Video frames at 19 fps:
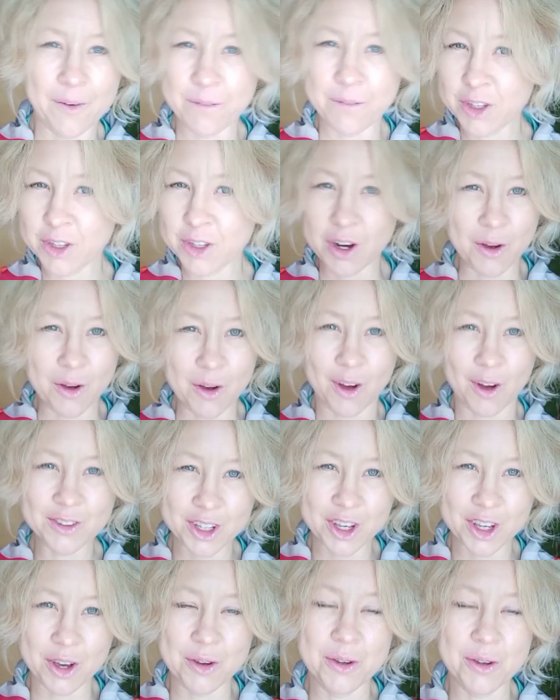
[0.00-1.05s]
you know, on the
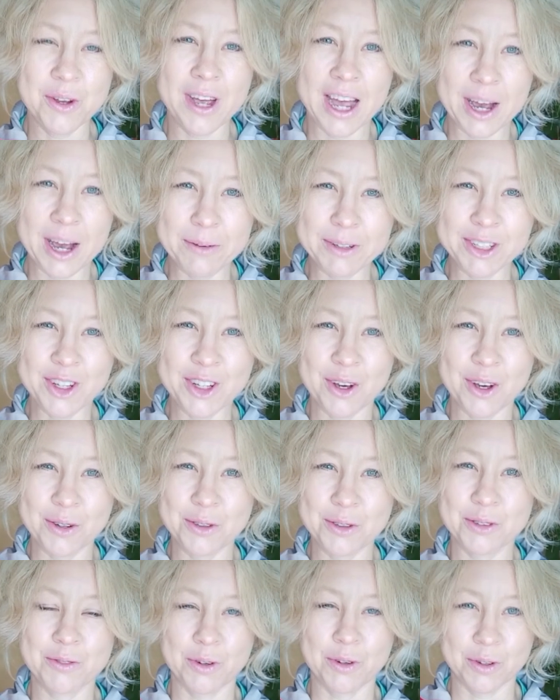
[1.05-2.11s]
go, how it
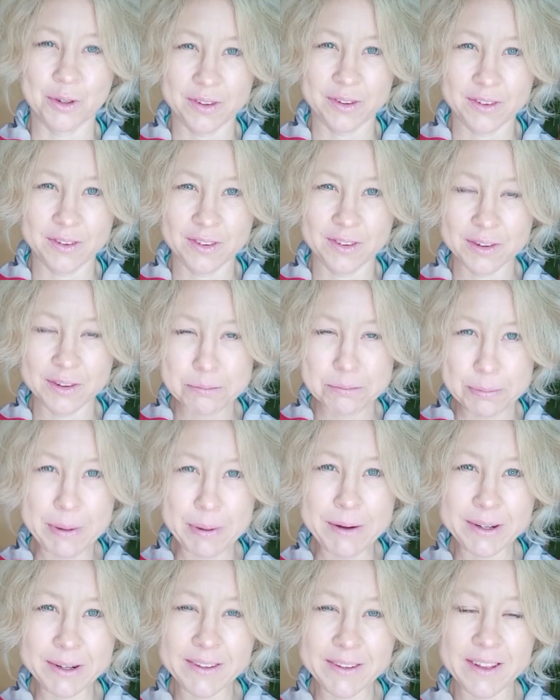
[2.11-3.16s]
goes for
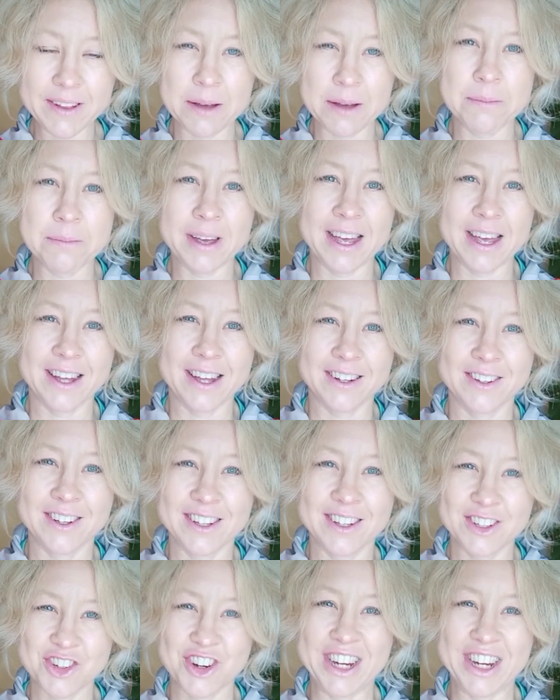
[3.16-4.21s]
preparing them and
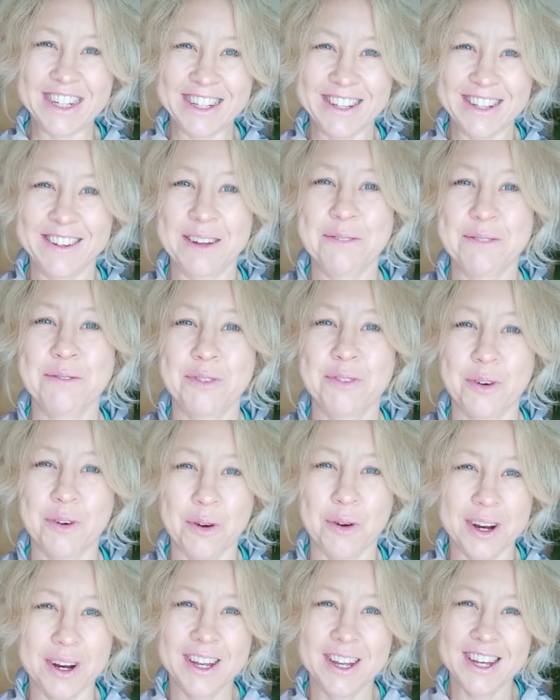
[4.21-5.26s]
training them for
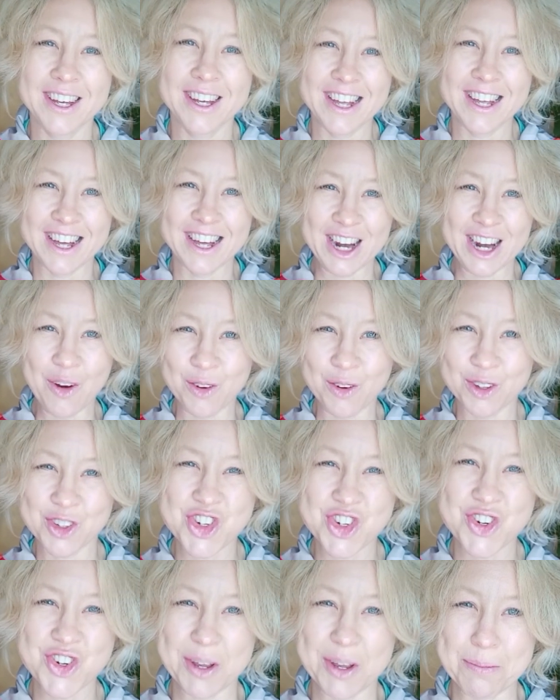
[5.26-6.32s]
a long
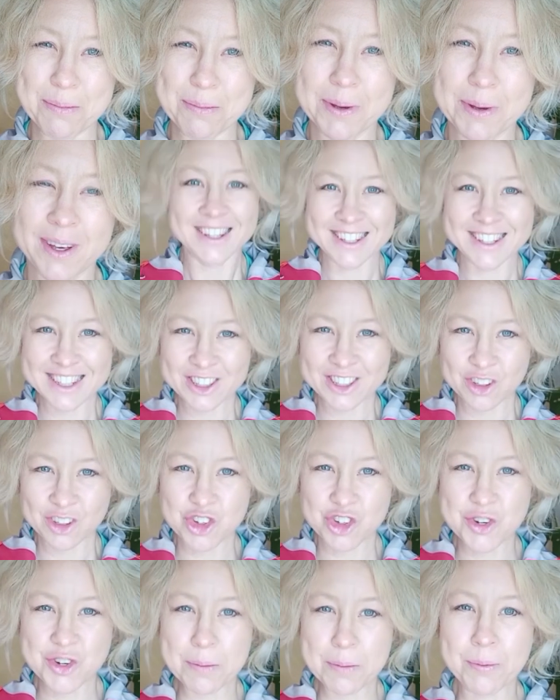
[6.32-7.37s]
trip. The
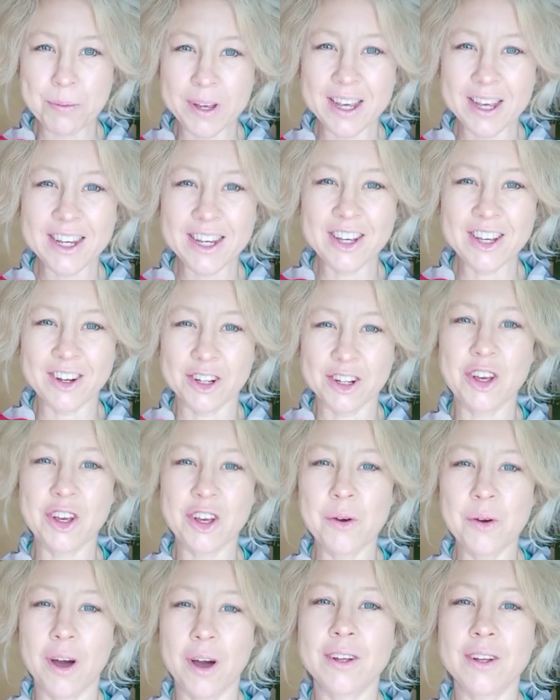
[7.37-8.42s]
trip we're gonna go
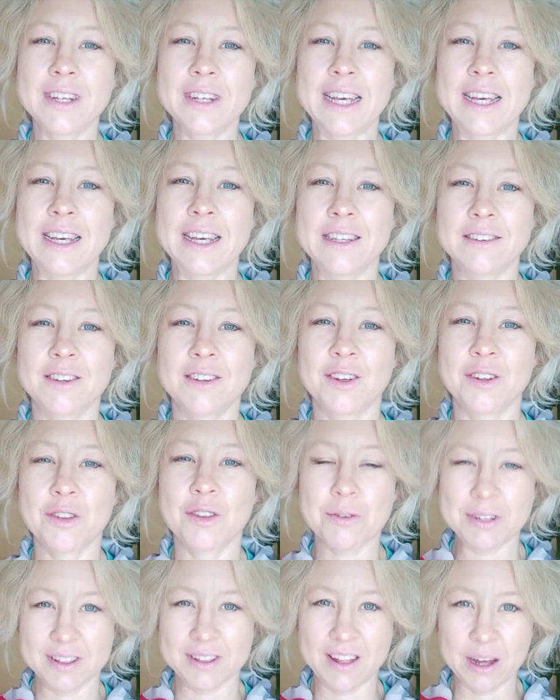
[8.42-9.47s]
on is
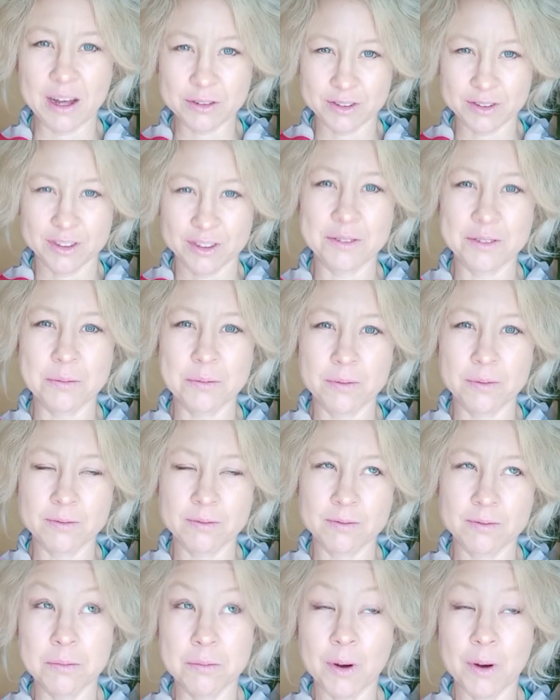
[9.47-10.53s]

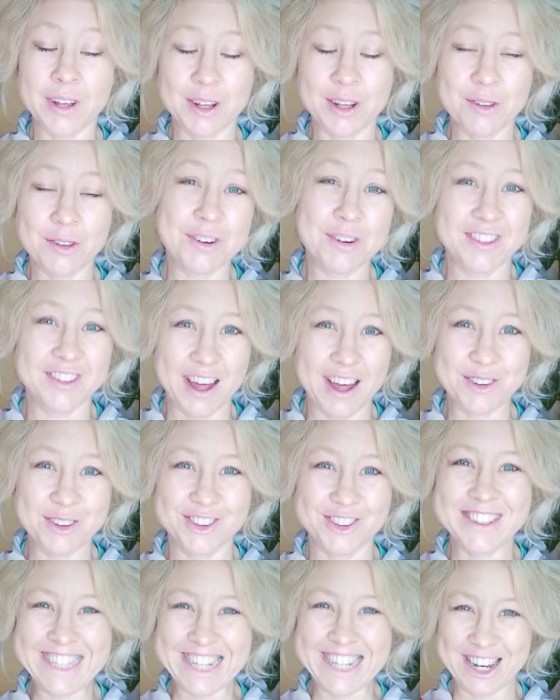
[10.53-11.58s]
more than
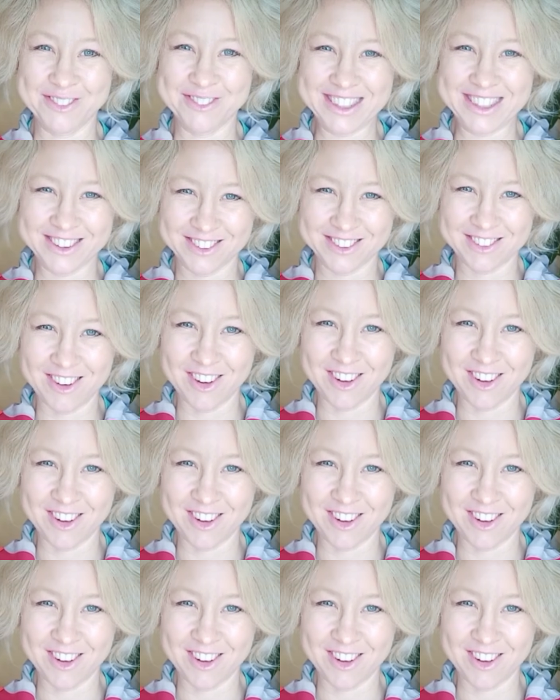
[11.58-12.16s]
3,000 kilometers